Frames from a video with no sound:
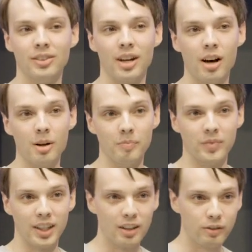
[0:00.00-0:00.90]

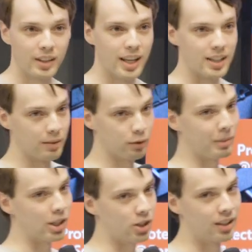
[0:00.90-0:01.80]
Um, if that
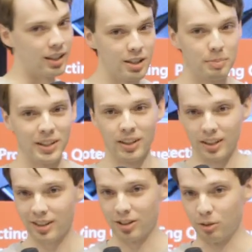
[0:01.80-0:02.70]
information is being
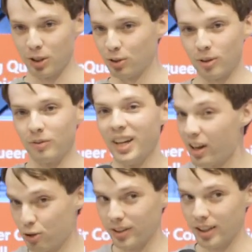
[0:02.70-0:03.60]
collected, which sort of
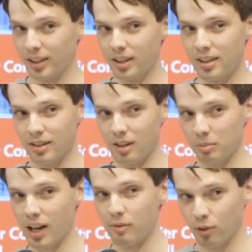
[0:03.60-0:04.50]
naturally it is on a
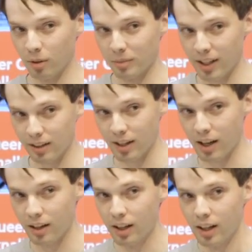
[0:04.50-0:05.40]
platform like
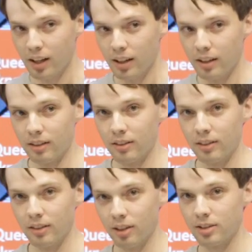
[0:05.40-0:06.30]
that,
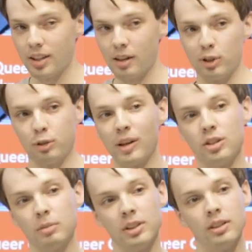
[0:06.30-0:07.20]
there's that
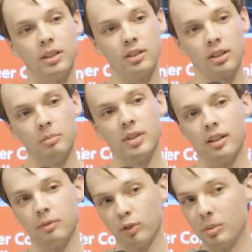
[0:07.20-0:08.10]
responsibility to keep
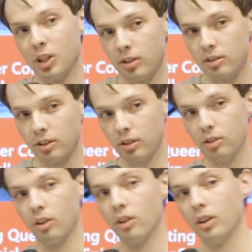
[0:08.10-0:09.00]
that information
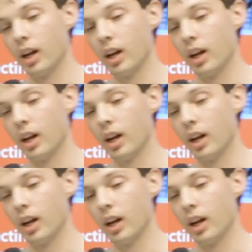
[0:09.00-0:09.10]
secure.